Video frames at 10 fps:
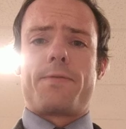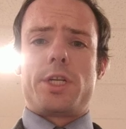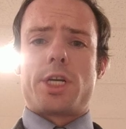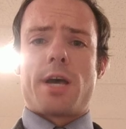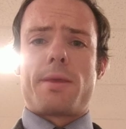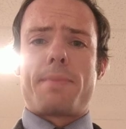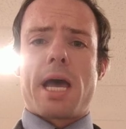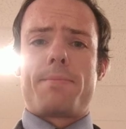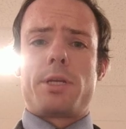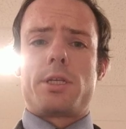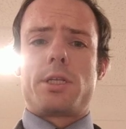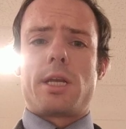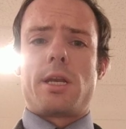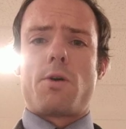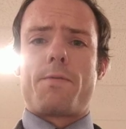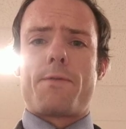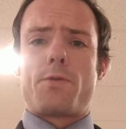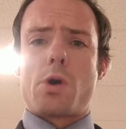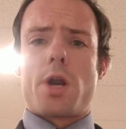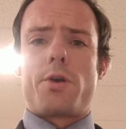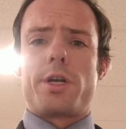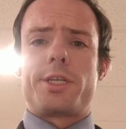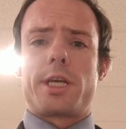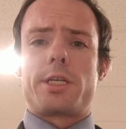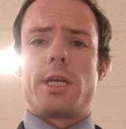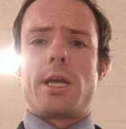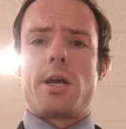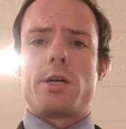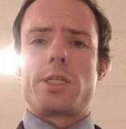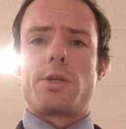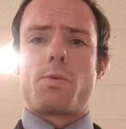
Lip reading: of a John the Baptist in over 460 years.